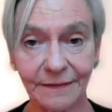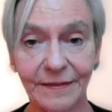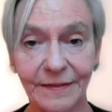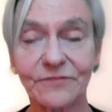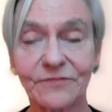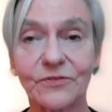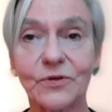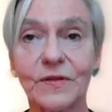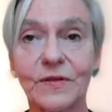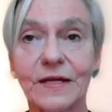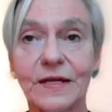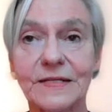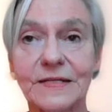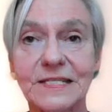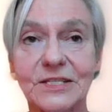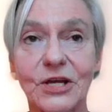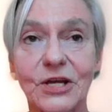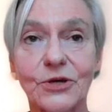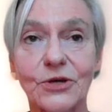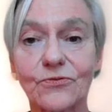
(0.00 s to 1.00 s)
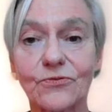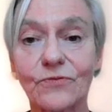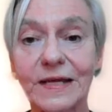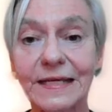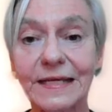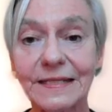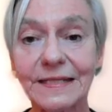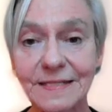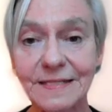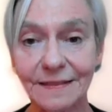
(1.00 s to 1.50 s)
Therefore, there is no
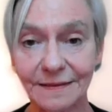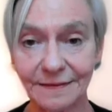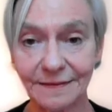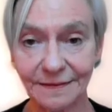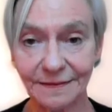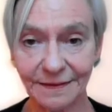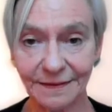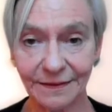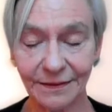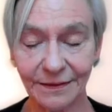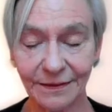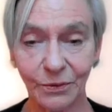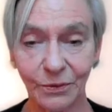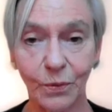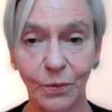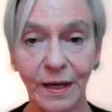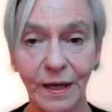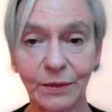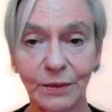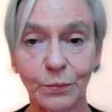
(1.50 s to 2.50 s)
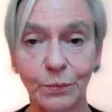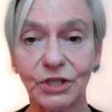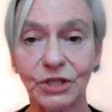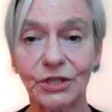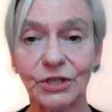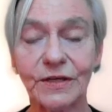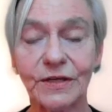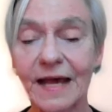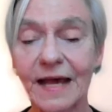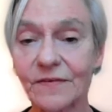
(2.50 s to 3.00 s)
reason why we
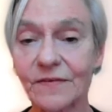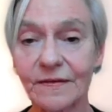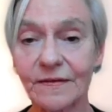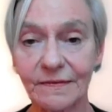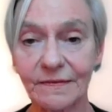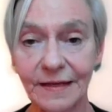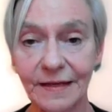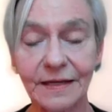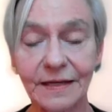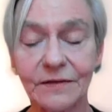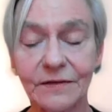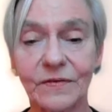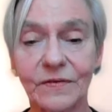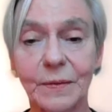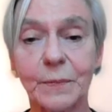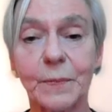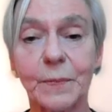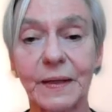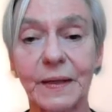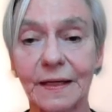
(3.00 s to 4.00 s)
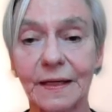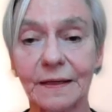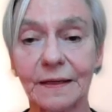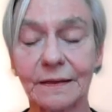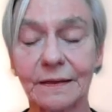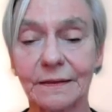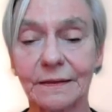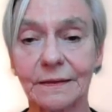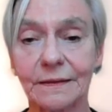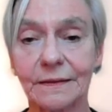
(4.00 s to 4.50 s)
should ever think of it
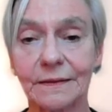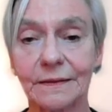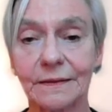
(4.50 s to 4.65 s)
being